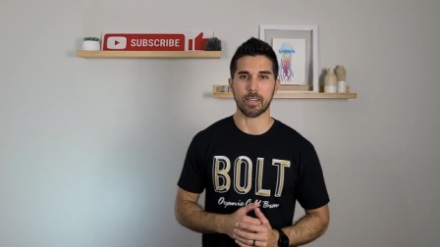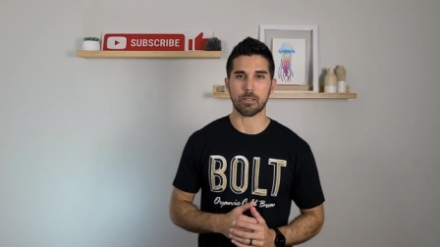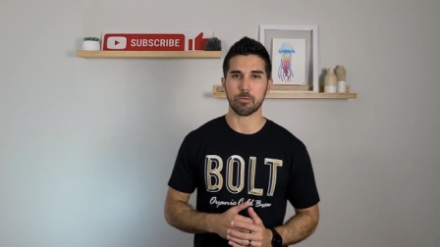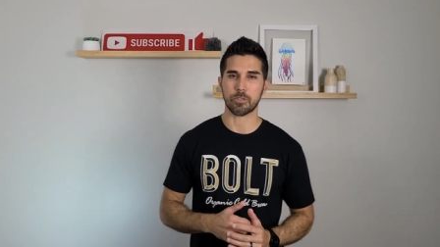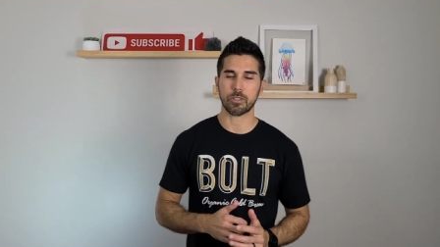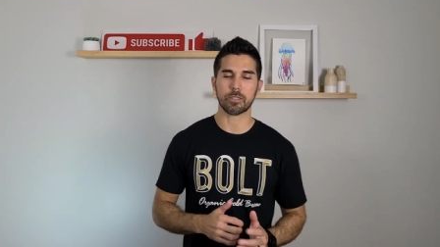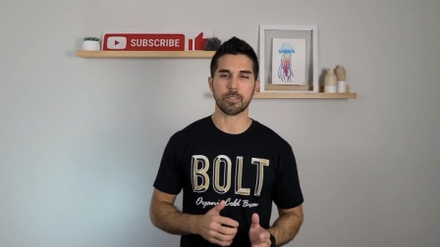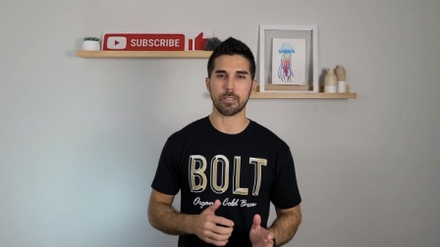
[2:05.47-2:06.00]
It
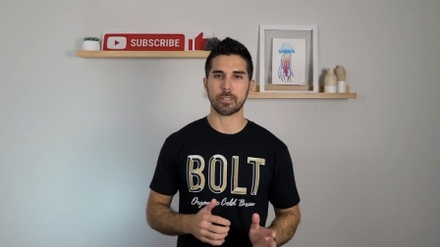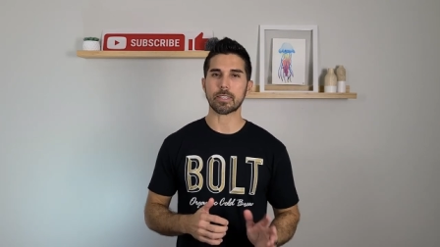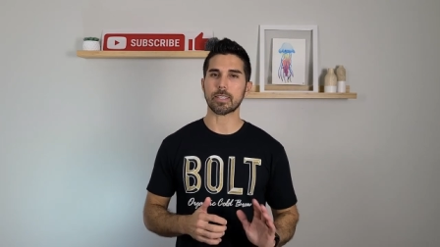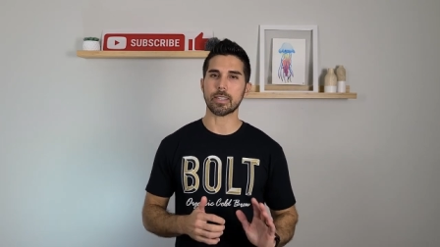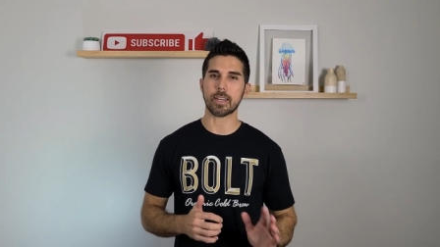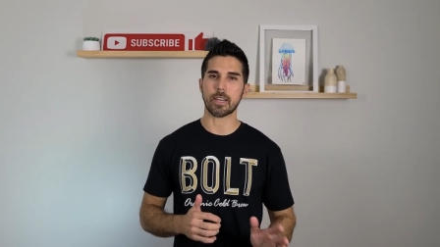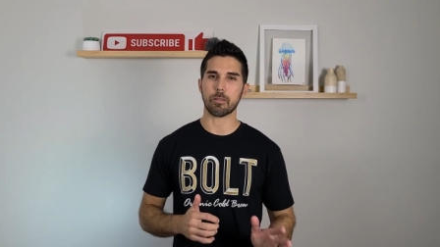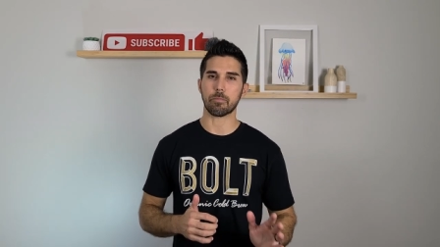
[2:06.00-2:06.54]
was just a
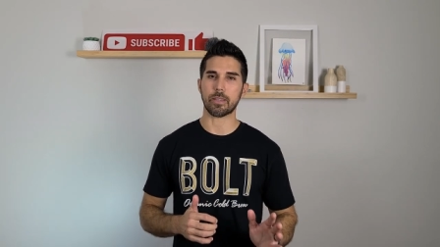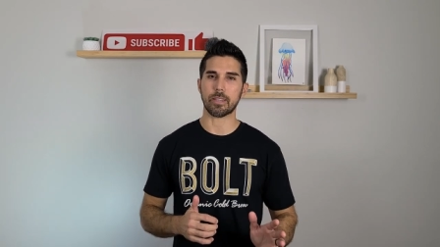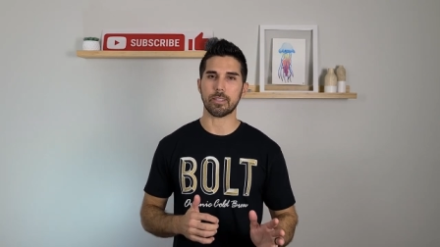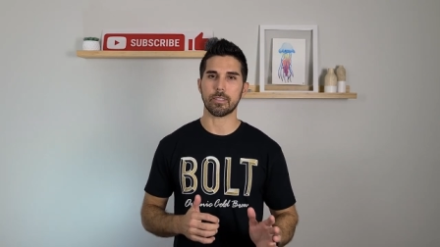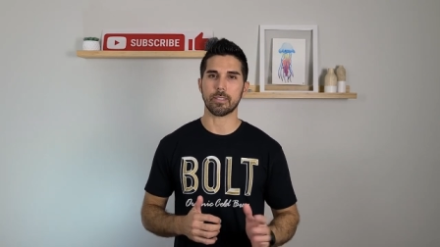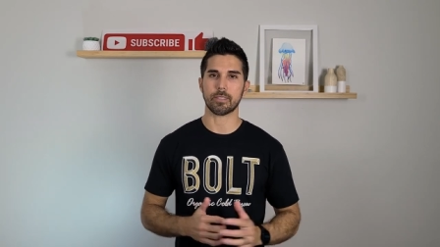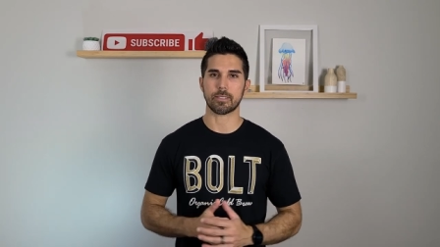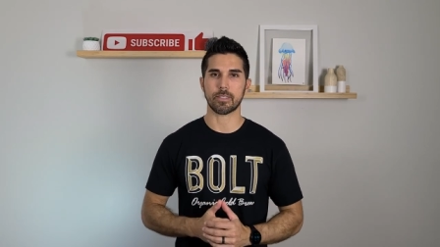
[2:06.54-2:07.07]

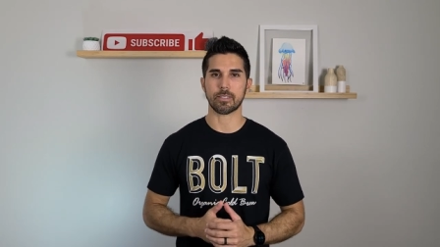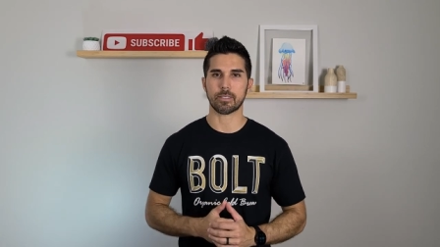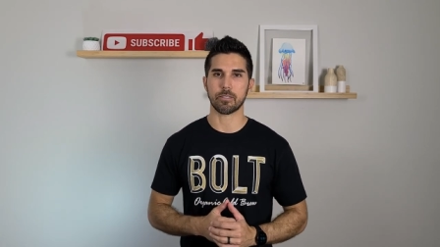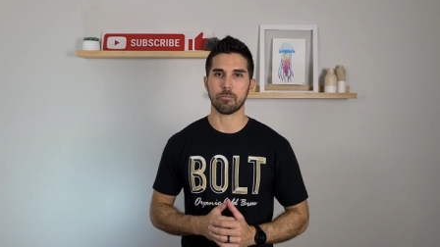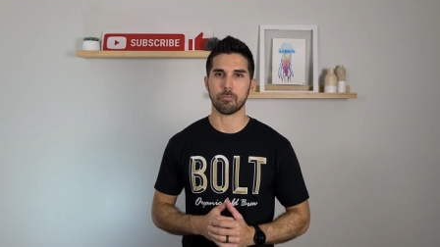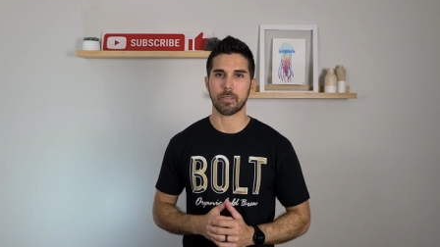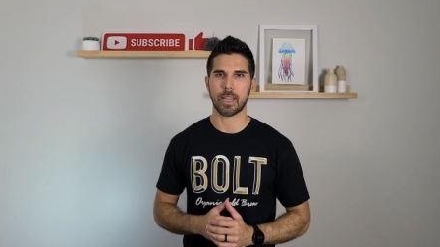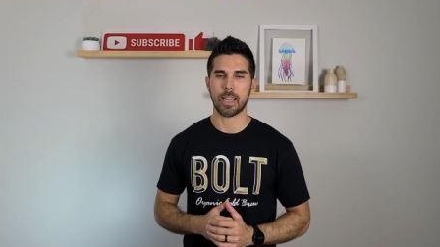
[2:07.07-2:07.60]
1080p
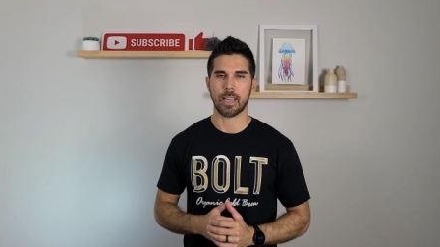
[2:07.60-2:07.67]
system,